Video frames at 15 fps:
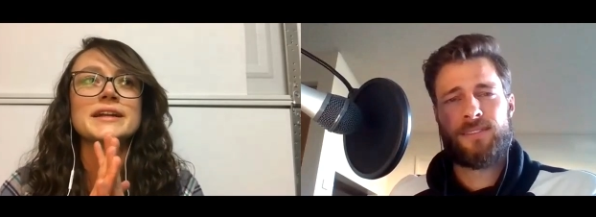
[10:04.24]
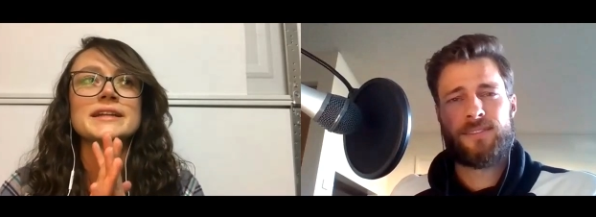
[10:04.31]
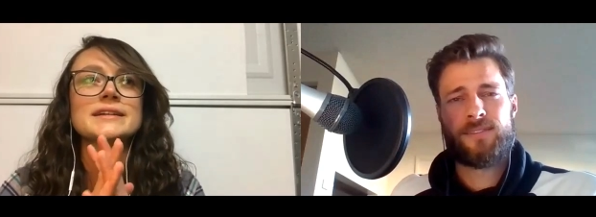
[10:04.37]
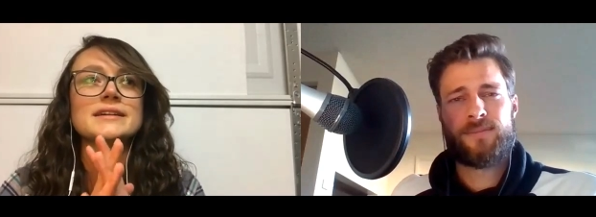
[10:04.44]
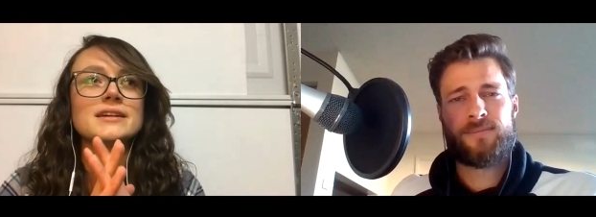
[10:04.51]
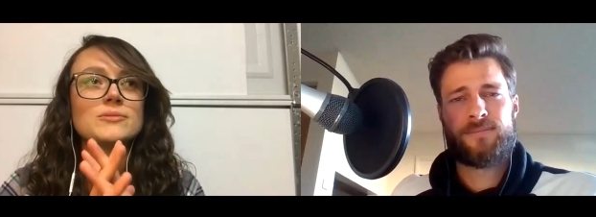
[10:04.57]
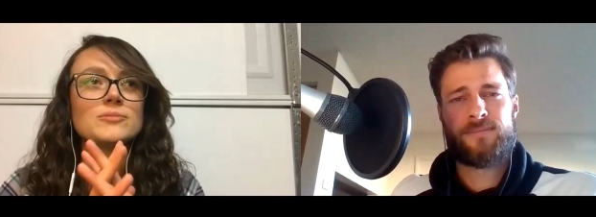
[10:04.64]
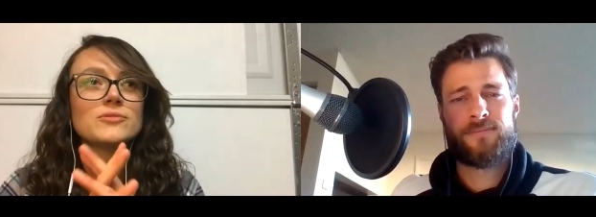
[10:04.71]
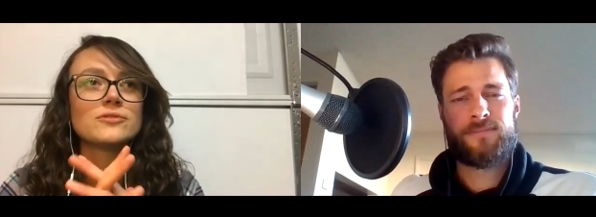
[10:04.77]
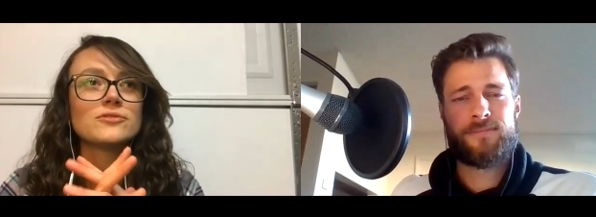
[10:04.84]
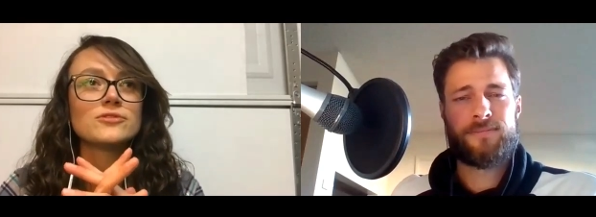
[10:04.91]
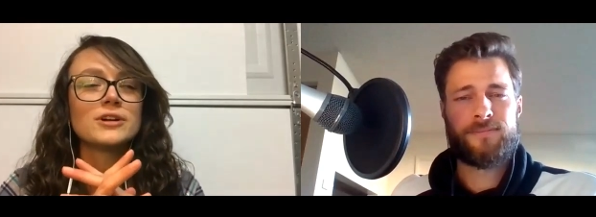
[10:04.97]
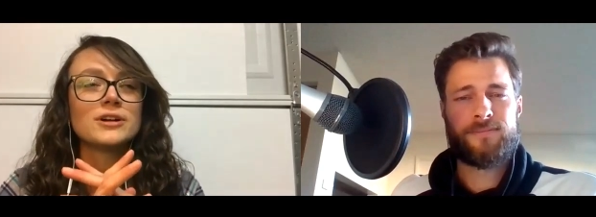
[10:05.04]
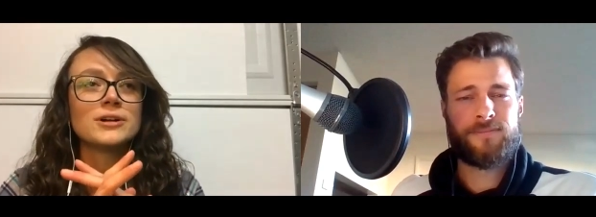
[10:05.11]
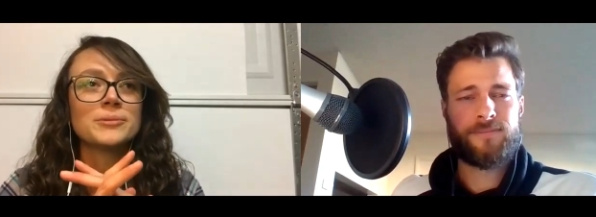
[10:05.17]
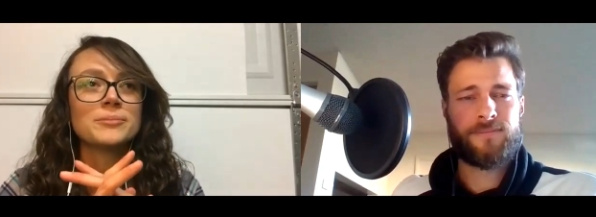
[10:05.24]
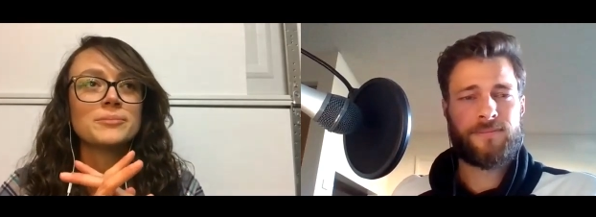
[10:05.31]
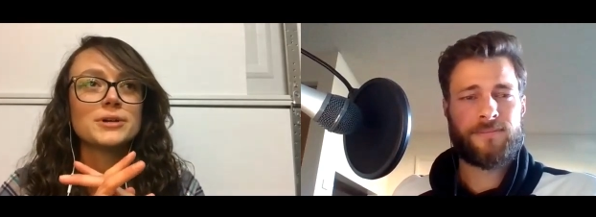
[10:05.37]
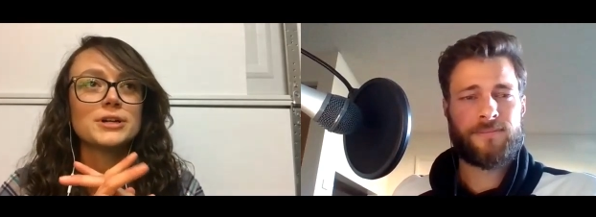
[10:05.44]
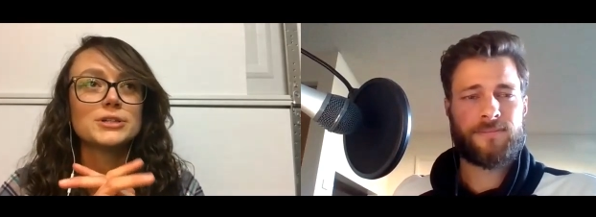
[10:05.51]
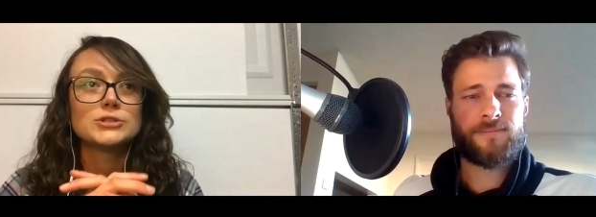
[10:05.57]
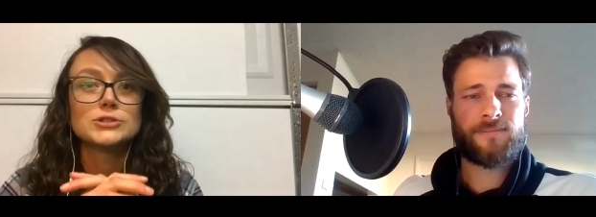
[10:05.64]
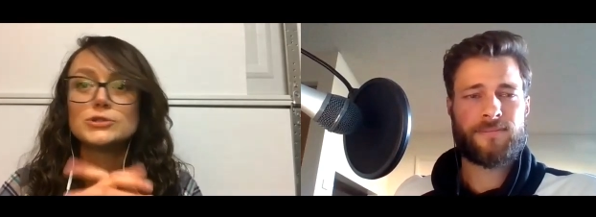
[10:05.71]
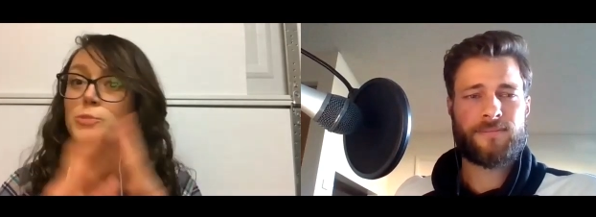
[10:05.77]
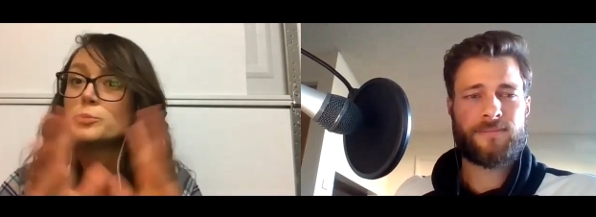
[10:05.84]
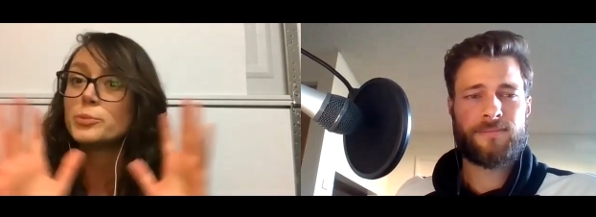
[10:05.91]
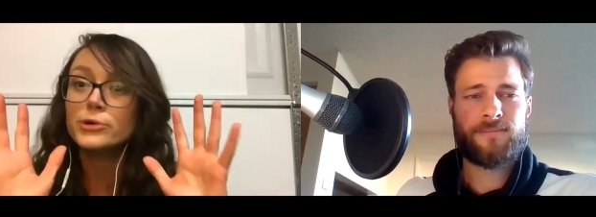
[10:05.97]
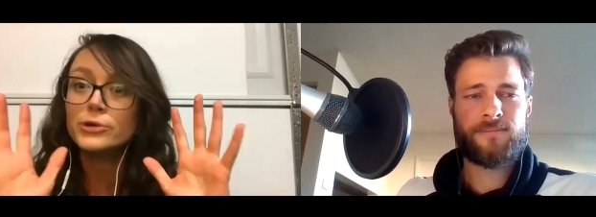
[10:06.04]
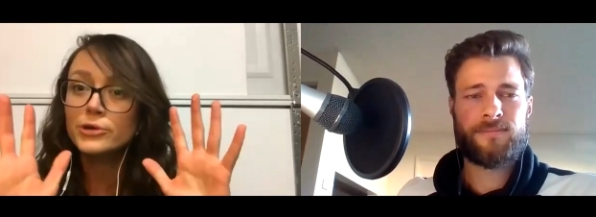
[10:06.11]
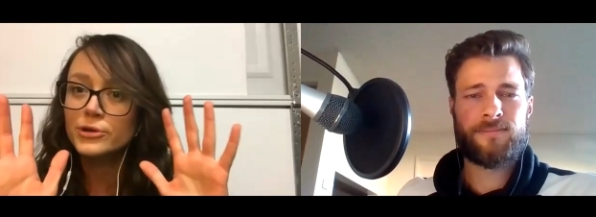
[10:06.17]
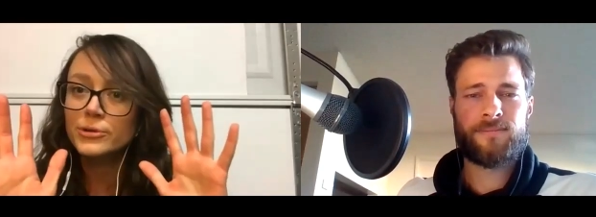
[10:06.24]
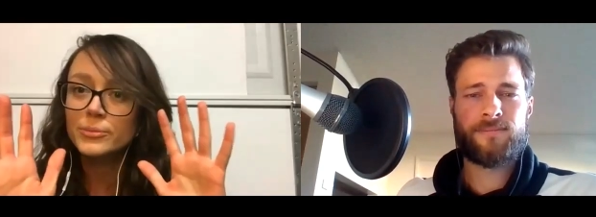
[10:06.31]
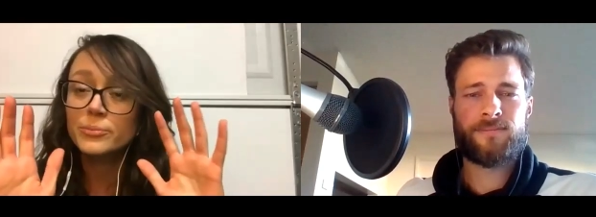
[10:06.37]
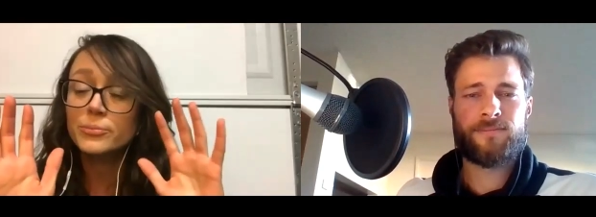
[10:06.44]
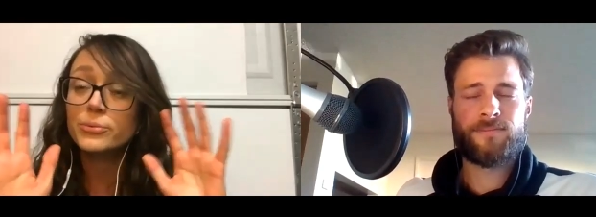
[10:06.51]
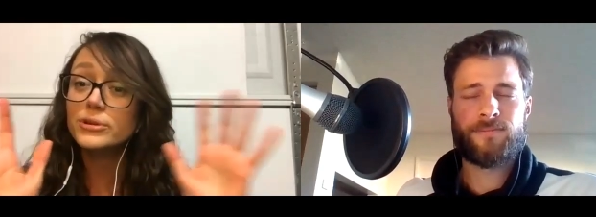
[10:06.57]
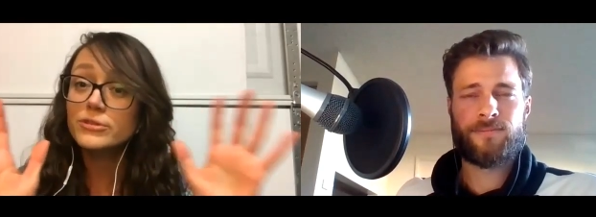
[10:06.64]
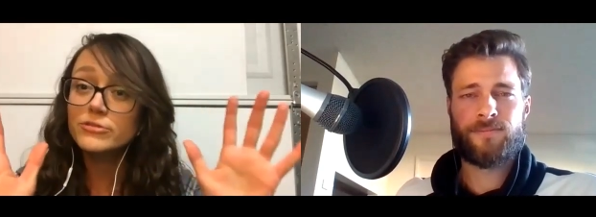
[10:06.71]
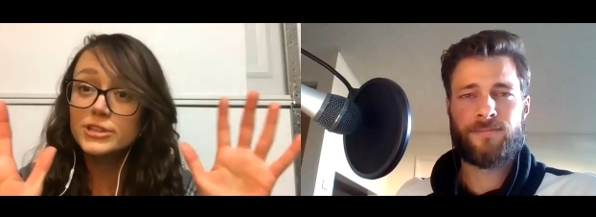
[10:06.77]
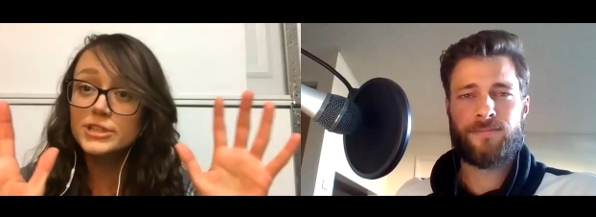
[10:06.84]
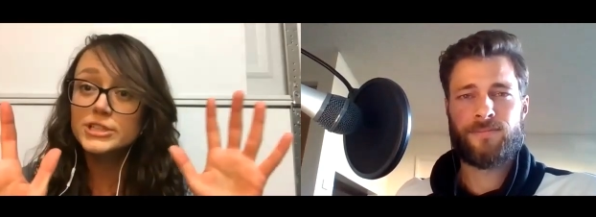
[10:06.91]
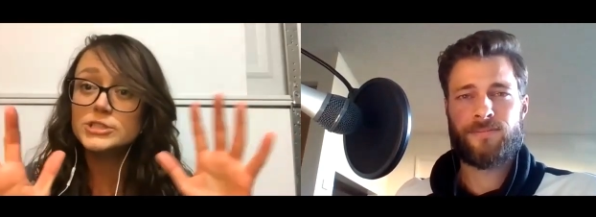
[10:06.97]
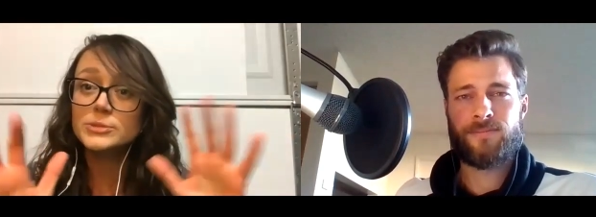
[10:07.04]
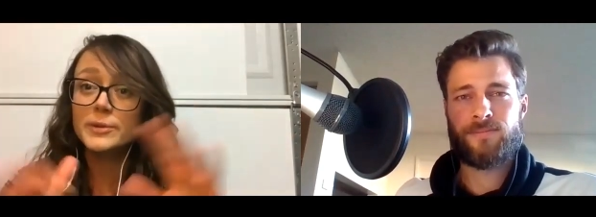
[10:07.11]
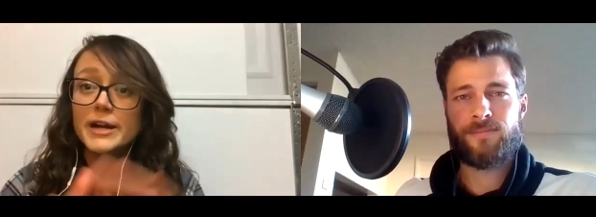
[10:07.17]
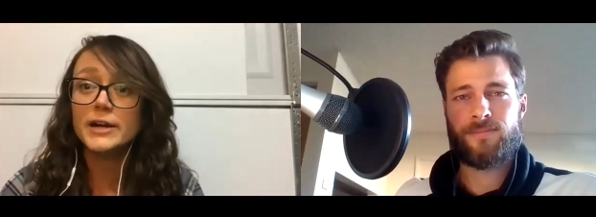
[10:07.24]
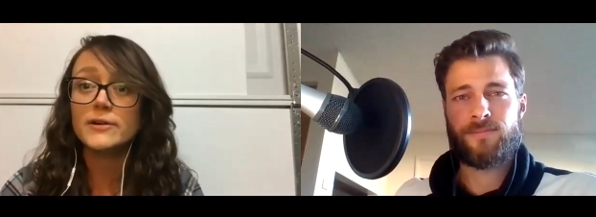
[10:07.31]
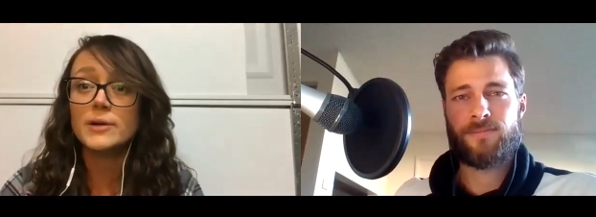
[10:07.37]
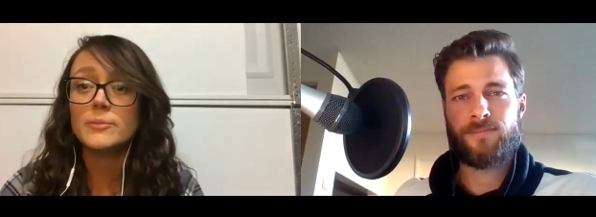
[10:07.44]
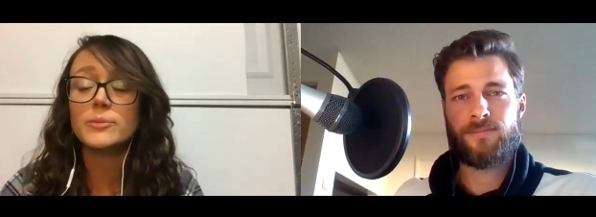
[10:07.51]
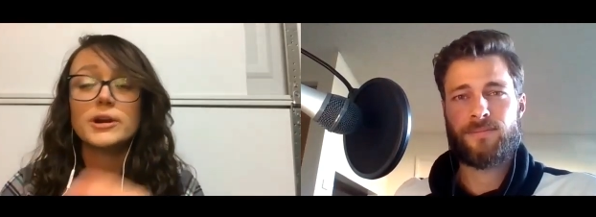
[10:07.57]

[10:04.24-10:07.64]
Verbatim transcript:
Speaker 1: didn't come from a super privileged background,